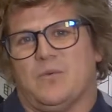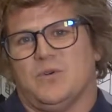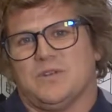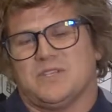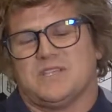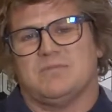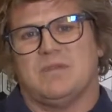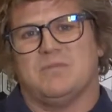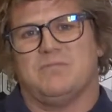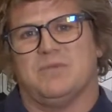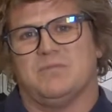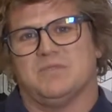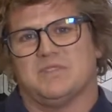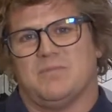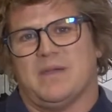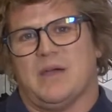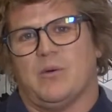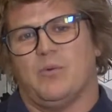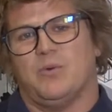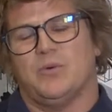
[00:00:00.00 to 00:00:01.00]
what Semi-Permanent
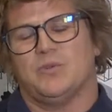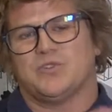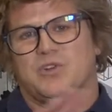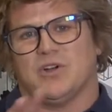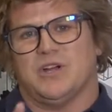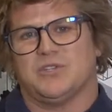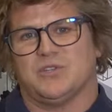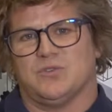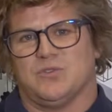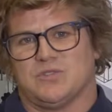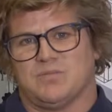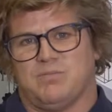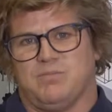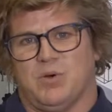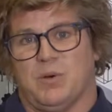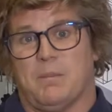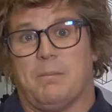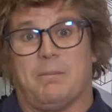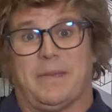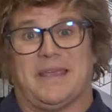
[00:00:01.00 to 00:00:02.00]
is about, what we're trying to do is
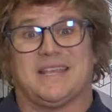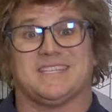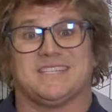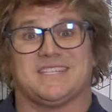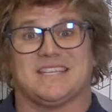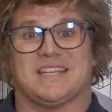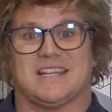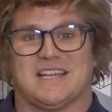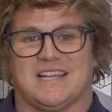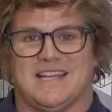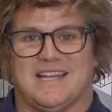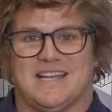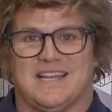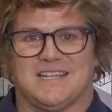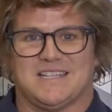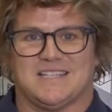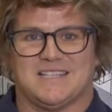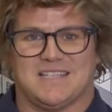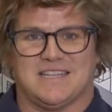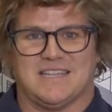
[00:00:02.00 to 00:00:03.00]
put best in
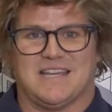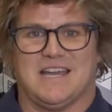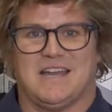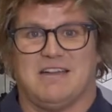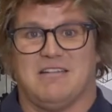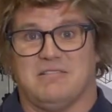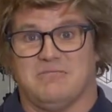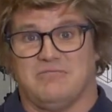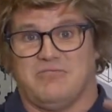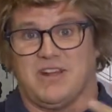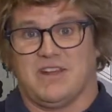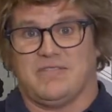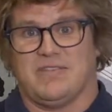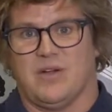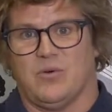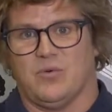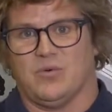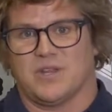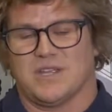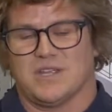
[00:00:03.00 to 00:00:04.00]
class in front
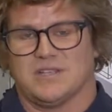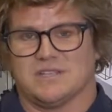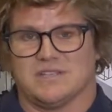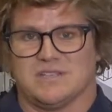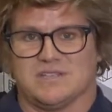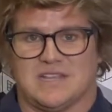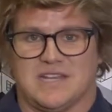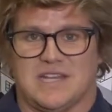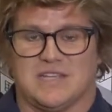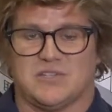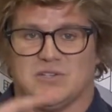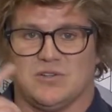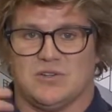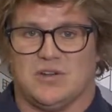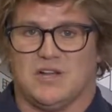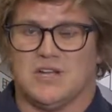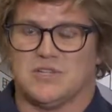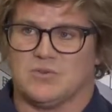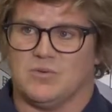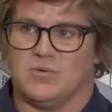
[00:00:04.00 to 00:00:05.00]
of our audiences. And as
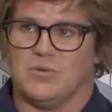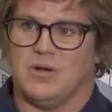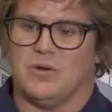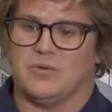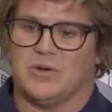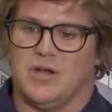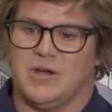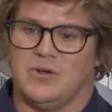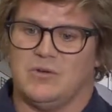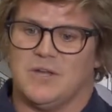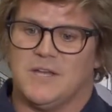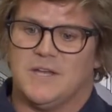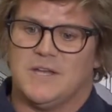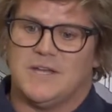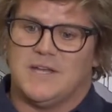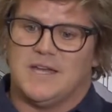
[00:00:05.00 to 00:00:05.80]
you guys all well know,